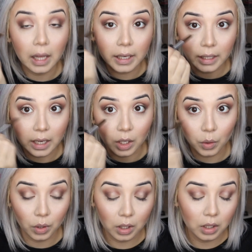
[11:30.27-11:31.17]
line
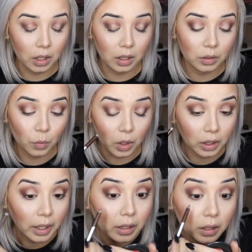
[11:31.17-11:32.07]
and
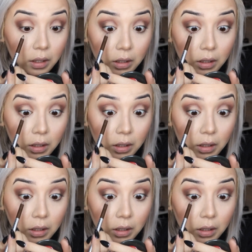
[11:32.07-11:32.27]
waterline.